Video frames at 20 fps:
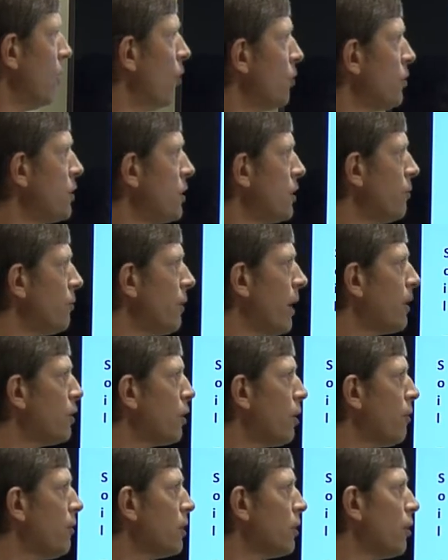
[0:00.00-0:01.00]
oats and red
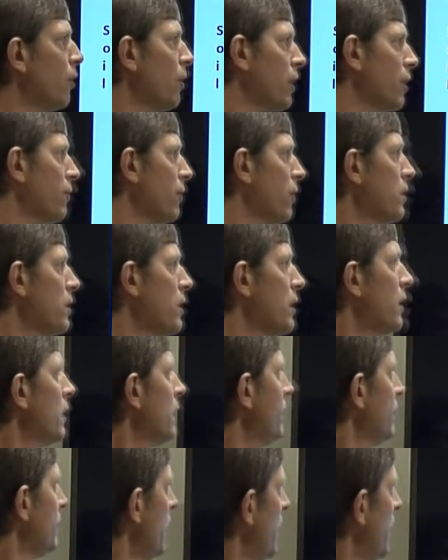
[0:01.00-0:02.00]
clover growing the first year,